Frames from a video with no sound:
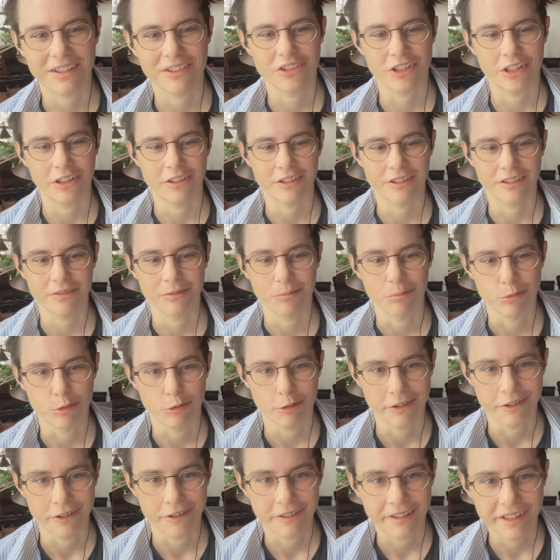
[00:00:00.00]
generative
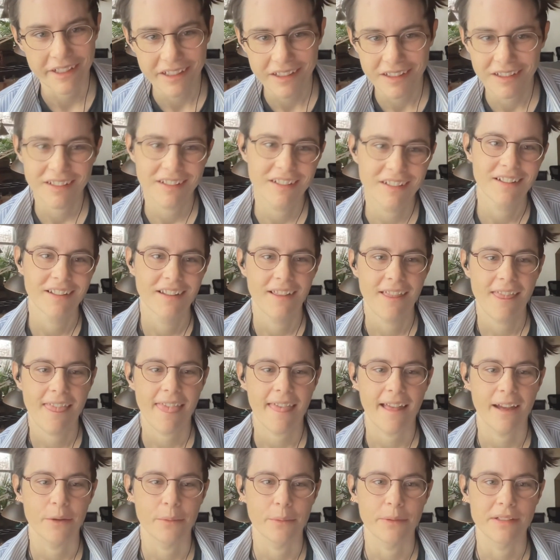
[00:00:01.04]
embroidery,
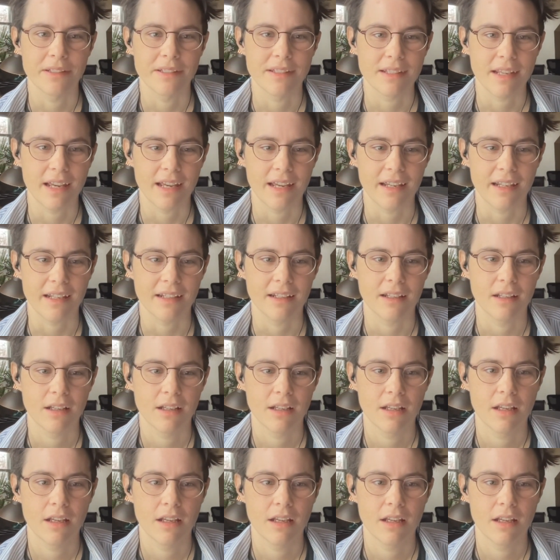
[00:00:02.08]
I would say.